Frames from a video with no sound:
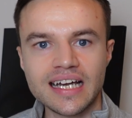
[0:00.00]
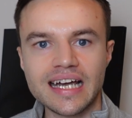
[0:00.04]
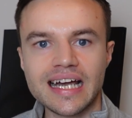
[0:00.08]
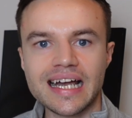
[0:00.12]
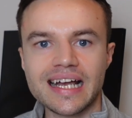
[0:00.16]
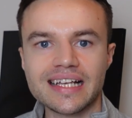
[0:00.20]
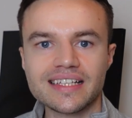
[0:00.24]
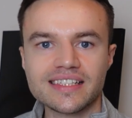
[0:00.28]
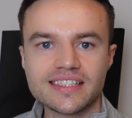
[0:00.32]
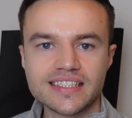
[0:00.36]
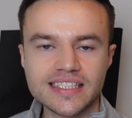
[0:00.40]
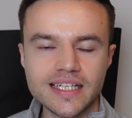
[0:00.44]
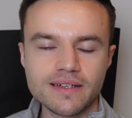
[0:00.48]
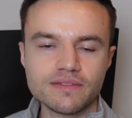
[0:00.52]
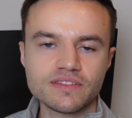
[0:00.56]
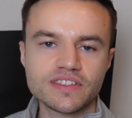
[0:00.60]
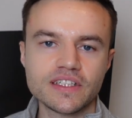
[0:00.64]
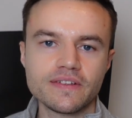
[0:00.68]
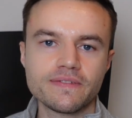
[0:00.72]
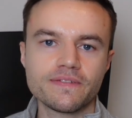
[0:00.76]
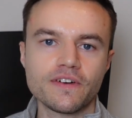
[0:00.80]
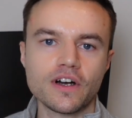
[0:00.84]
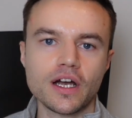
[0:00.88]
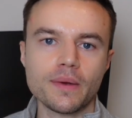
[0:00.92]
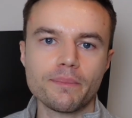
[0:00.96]
and
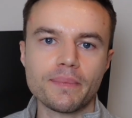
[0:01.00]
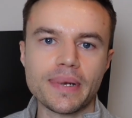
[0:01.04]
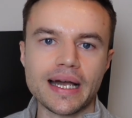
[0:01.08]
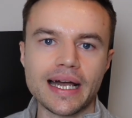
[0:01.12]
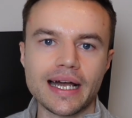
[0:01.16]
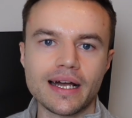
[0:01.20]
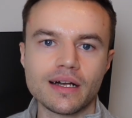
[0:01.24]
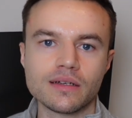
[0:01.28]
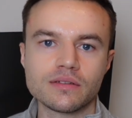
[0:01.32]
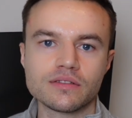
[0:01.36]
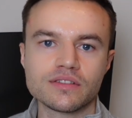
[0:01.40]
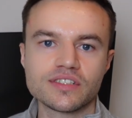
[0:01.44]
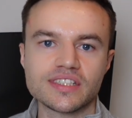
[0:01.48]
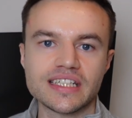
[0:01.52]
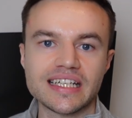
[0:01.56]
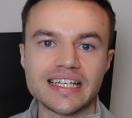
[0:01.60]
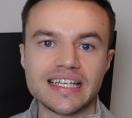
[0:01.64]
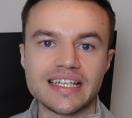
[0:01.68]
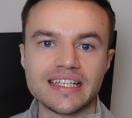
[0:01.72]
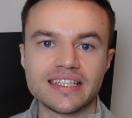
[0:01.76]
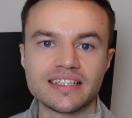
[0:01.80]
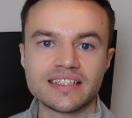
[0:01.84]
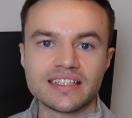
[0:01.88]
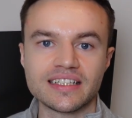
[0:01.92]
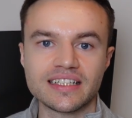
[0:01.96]
£75
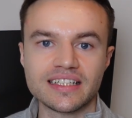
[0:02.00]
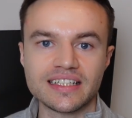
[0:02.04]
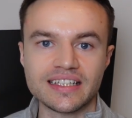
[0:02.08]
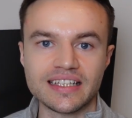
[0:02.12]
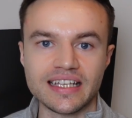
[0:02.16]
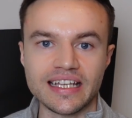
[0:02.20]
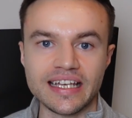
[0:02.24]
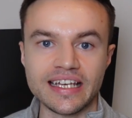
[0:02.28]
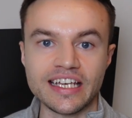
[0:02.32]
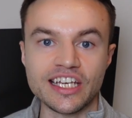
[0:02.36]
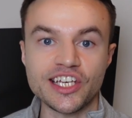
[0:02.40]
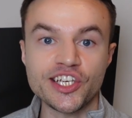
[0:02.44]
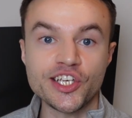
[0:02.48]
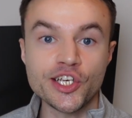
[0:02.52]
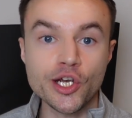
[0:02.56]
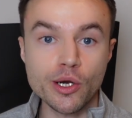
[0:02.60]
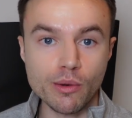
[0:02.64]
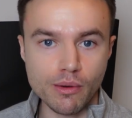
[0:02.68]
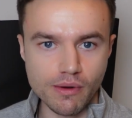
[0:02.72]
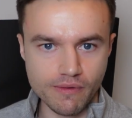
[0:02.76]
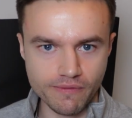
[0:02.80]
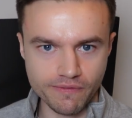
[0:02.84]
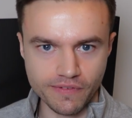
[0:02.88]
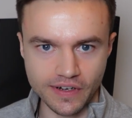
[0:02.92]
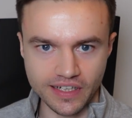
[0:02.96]
in the
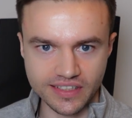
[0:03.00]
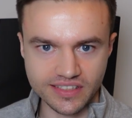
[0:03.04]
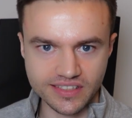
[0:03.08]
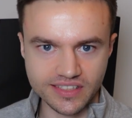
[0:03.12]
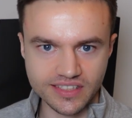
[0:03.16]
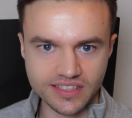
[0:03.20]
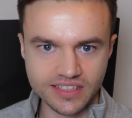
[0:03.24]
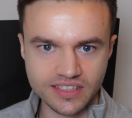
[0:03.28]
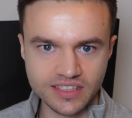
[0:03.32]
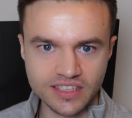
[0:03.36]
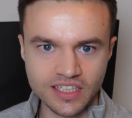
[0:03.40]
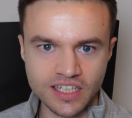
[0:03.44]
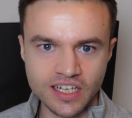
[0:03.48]
Europe fund.